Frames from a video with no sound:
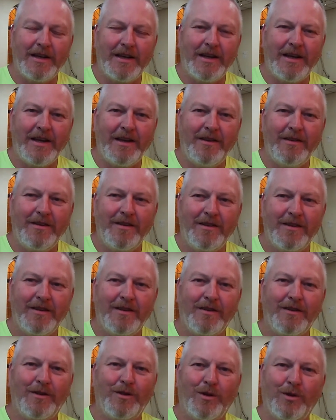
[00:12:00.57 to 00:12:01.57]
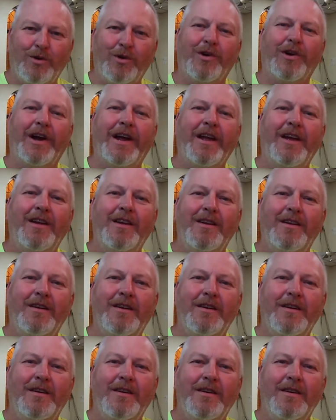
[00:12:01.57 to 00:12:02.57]
any glory
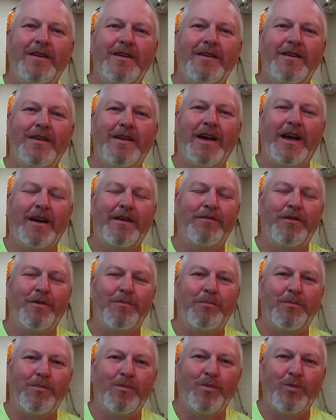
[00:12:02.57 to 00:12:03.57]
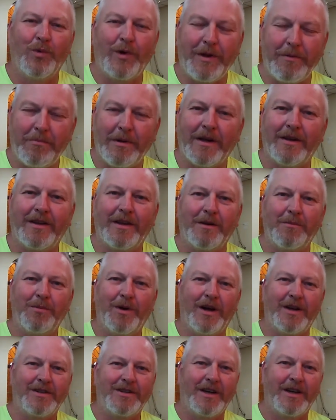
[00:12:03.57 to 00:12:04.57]
out of a rebuilding
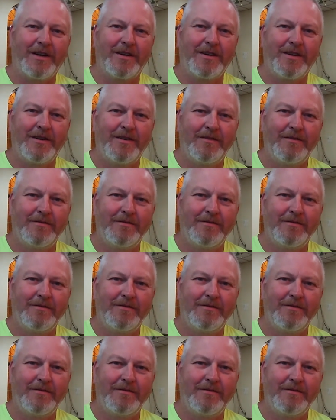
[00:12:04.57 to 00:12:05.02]
project.